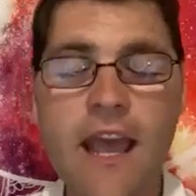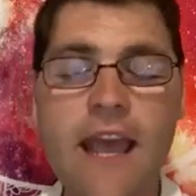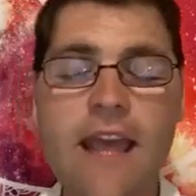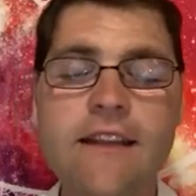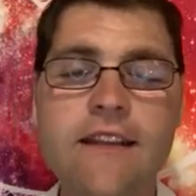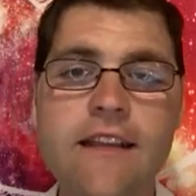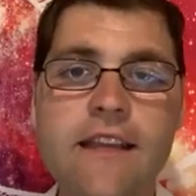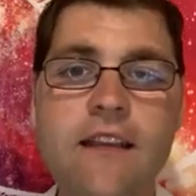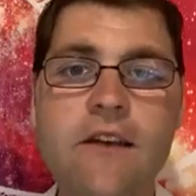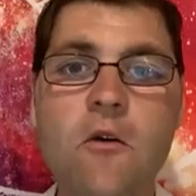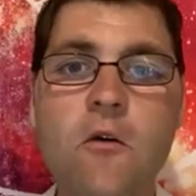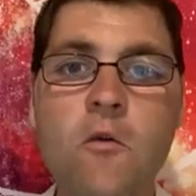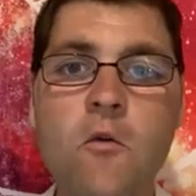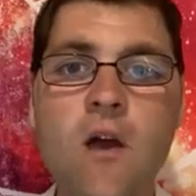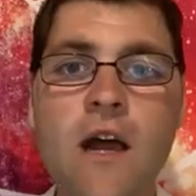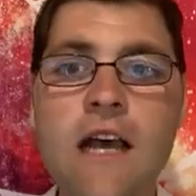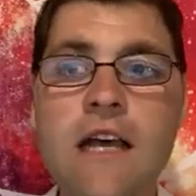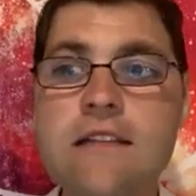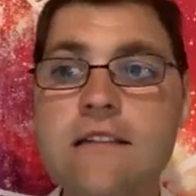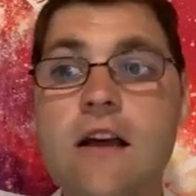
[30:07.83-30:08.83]
and it
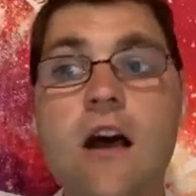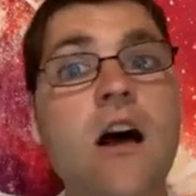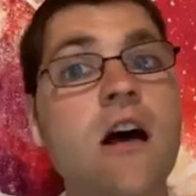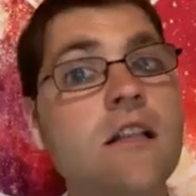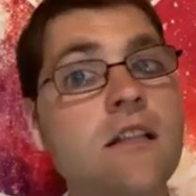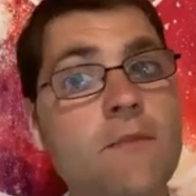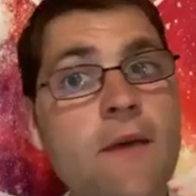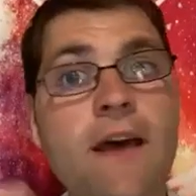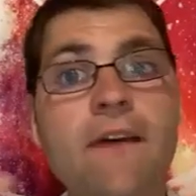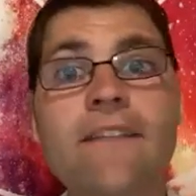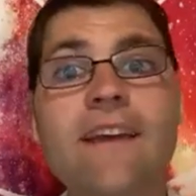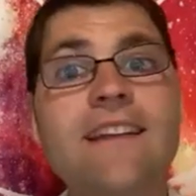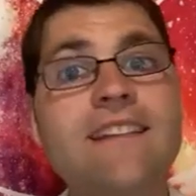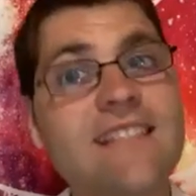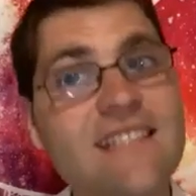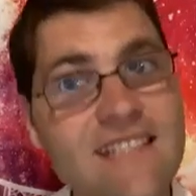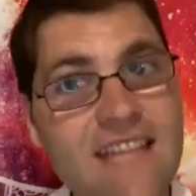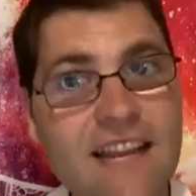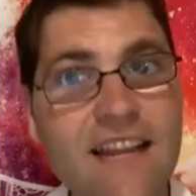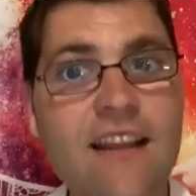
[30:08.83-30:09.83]
was all about like
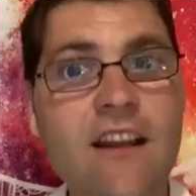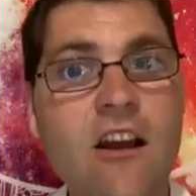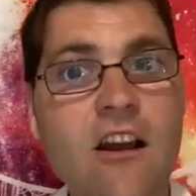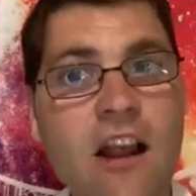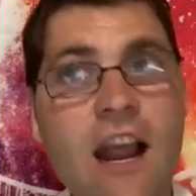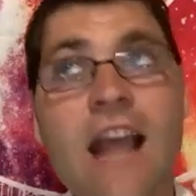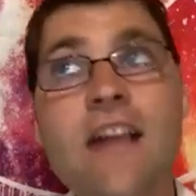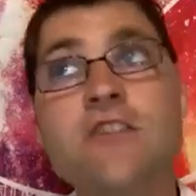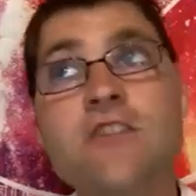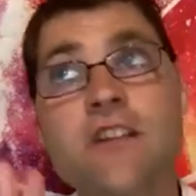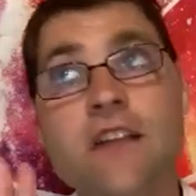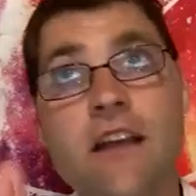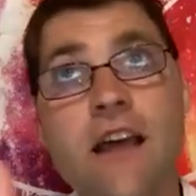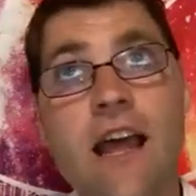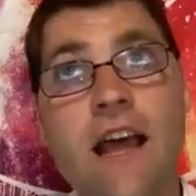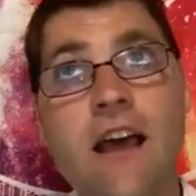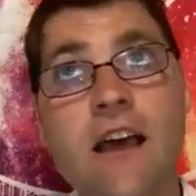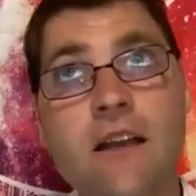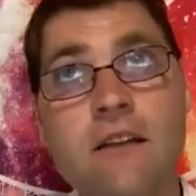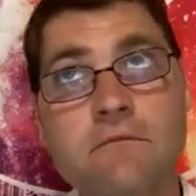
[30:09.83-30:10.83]
setting our, actually,
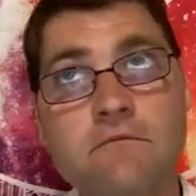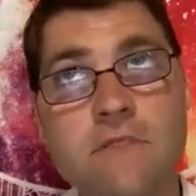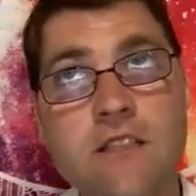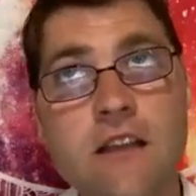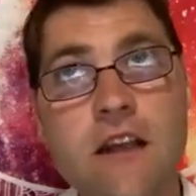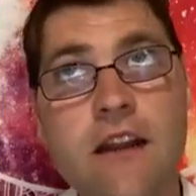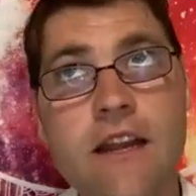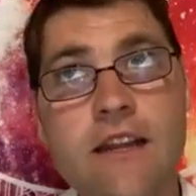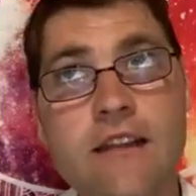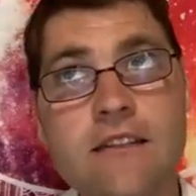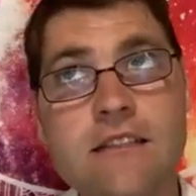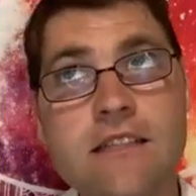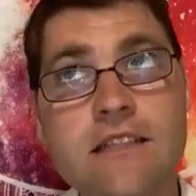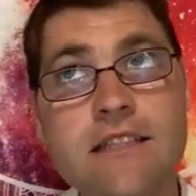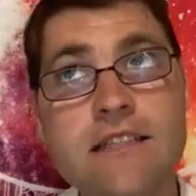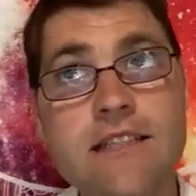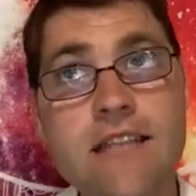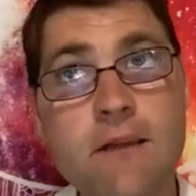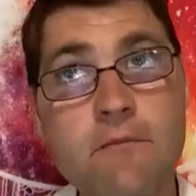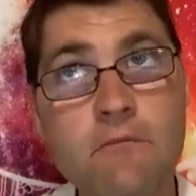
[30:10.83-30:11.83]
I'm sorry,
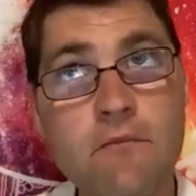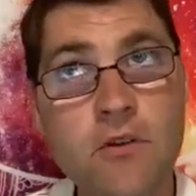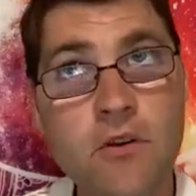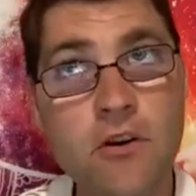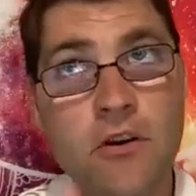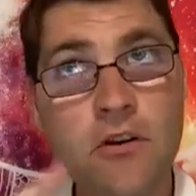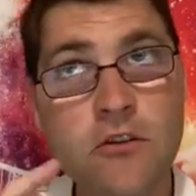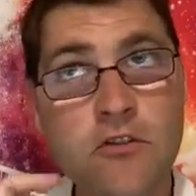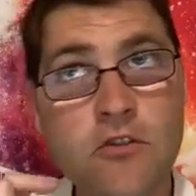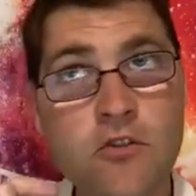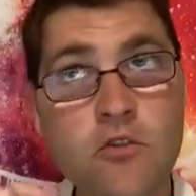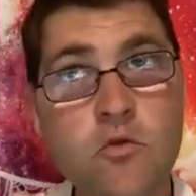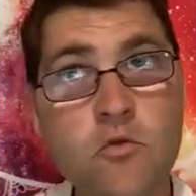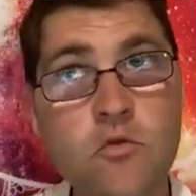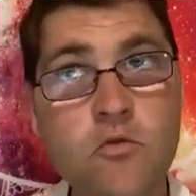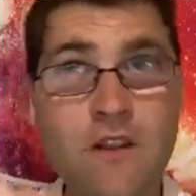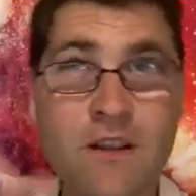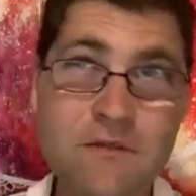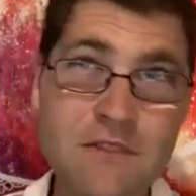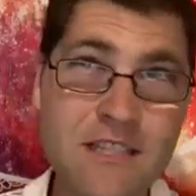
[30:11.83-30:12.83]
December
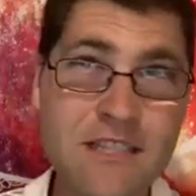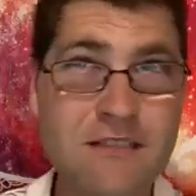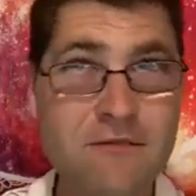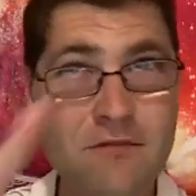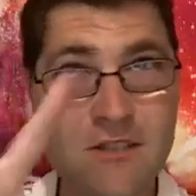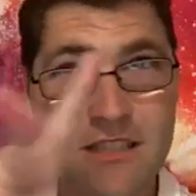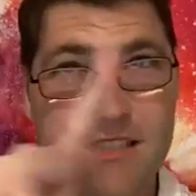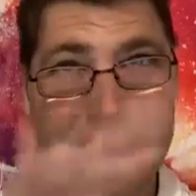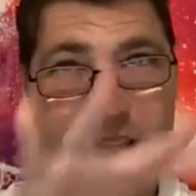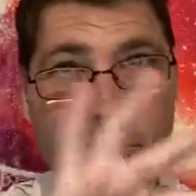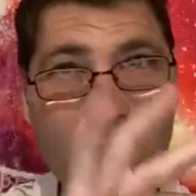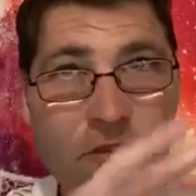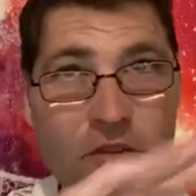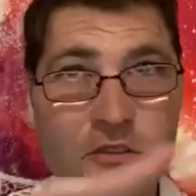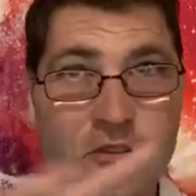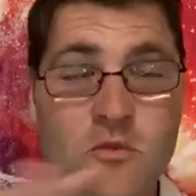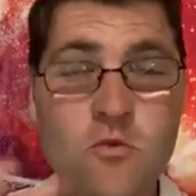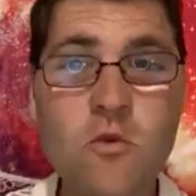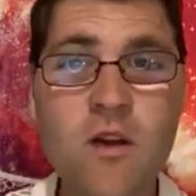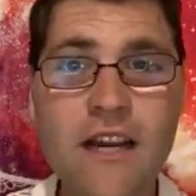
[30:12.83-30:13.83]
it was December
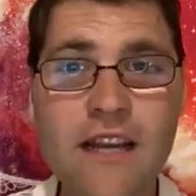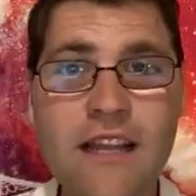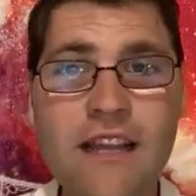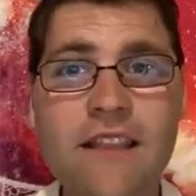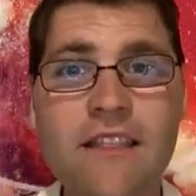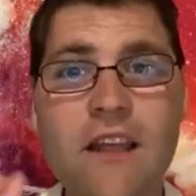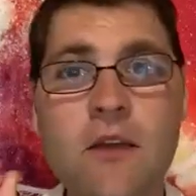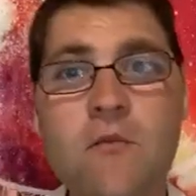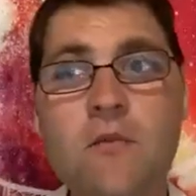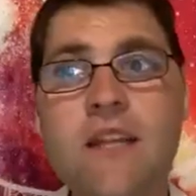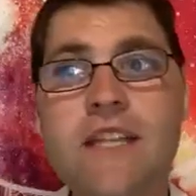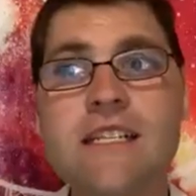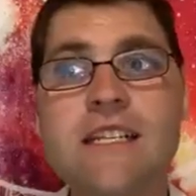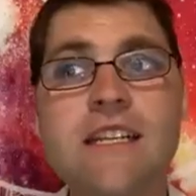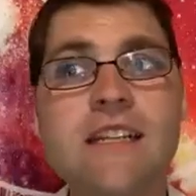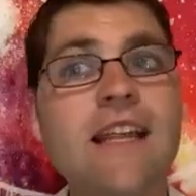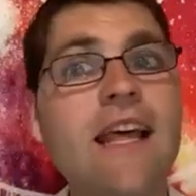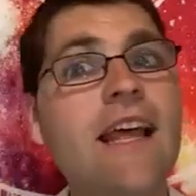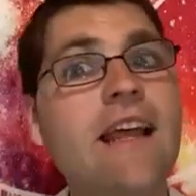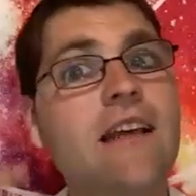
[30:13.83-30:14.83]
the 20th and we
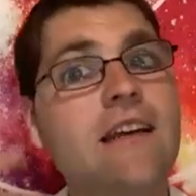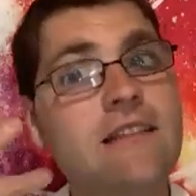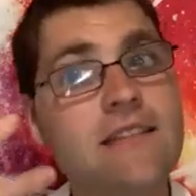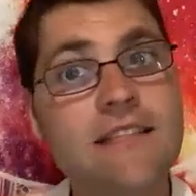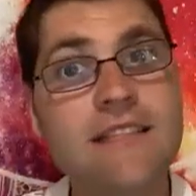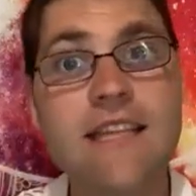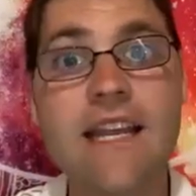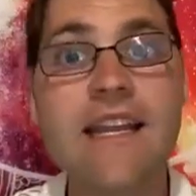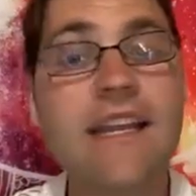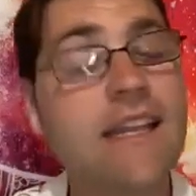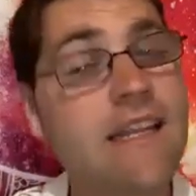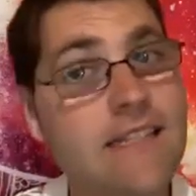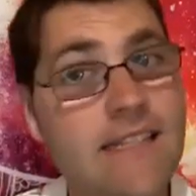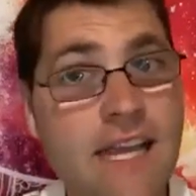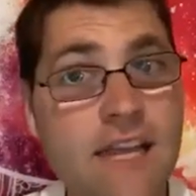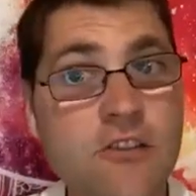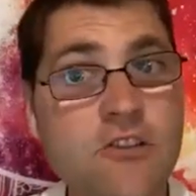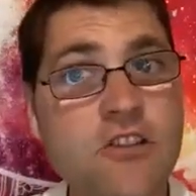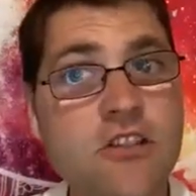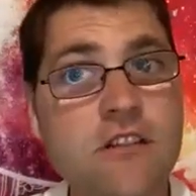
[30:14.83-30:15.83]
did like setting
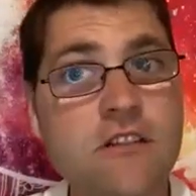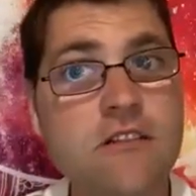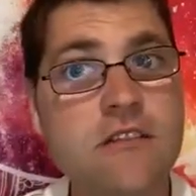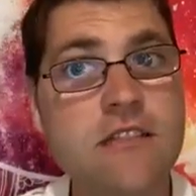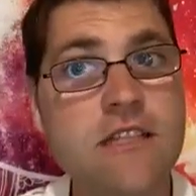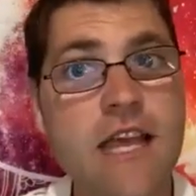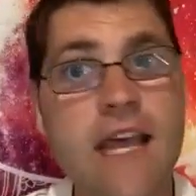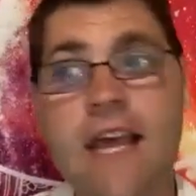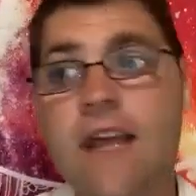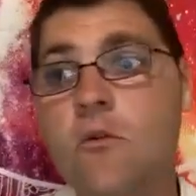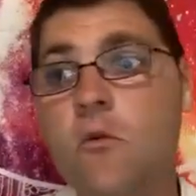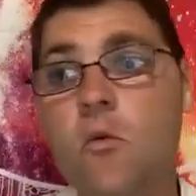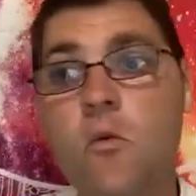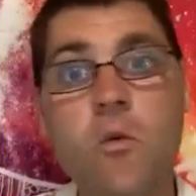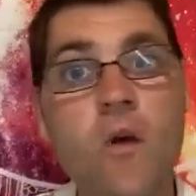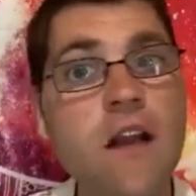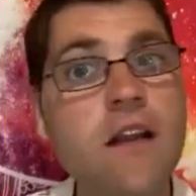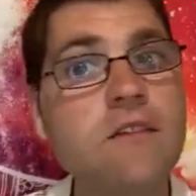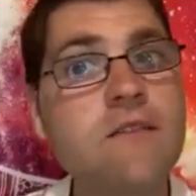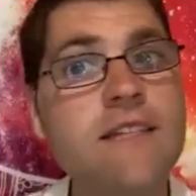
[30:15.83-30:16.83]
intentions
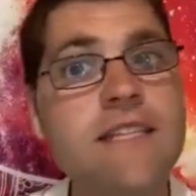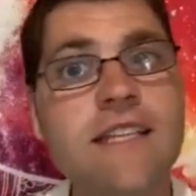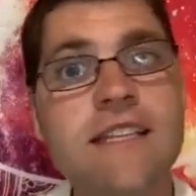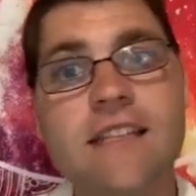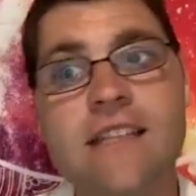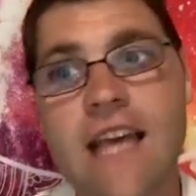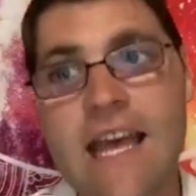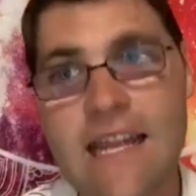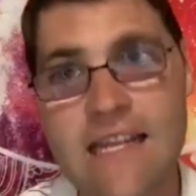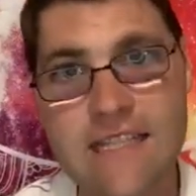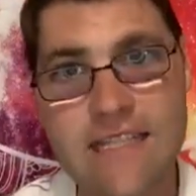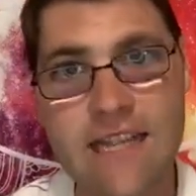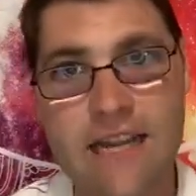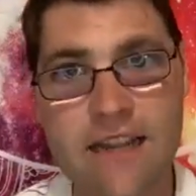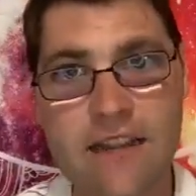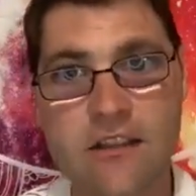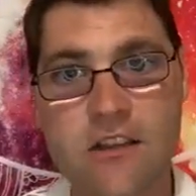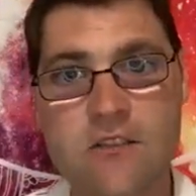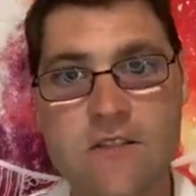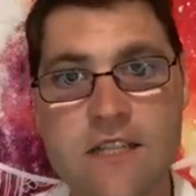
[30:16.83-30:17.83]
and what was it like
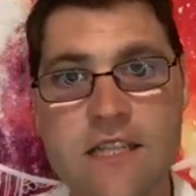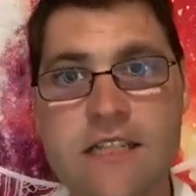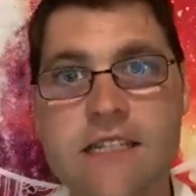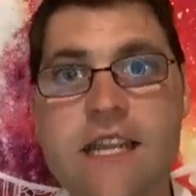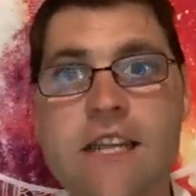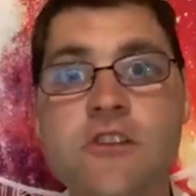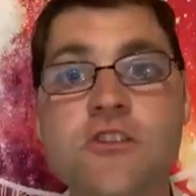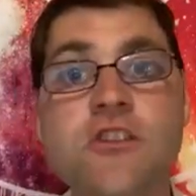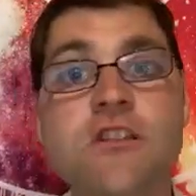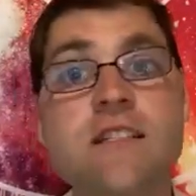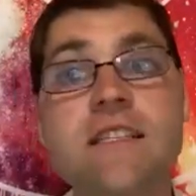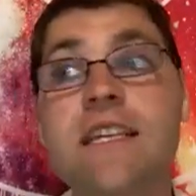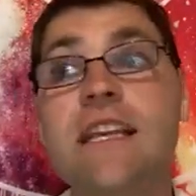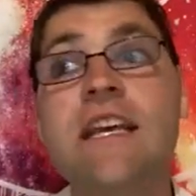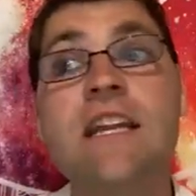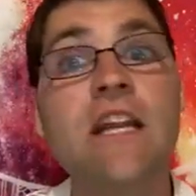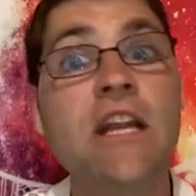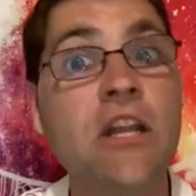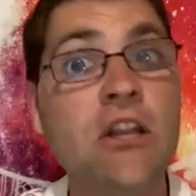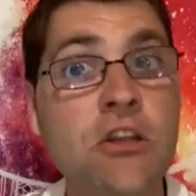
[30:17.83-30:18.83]
setting those intentions
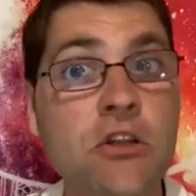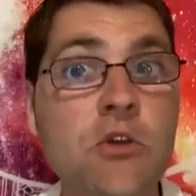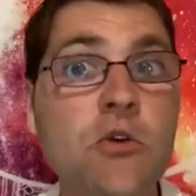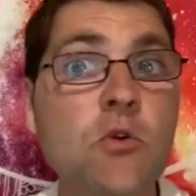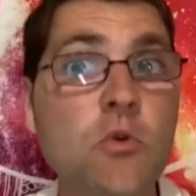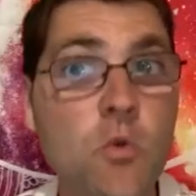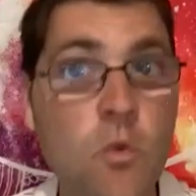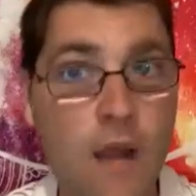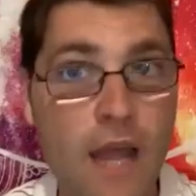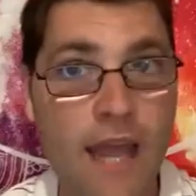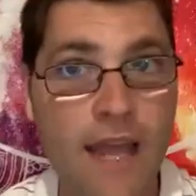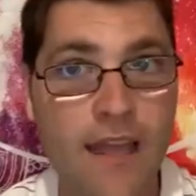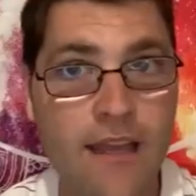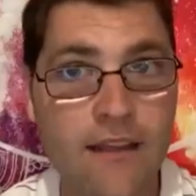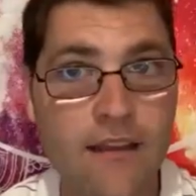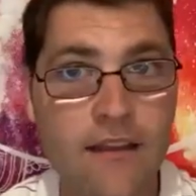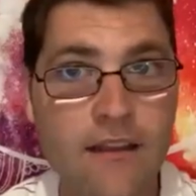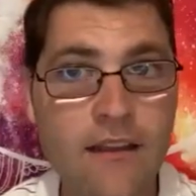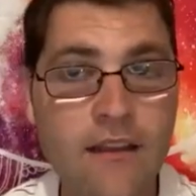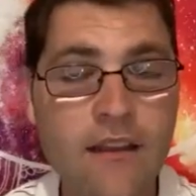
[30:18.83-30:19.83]
in a new
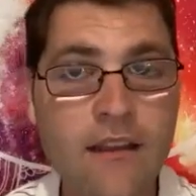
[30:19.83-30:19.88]
way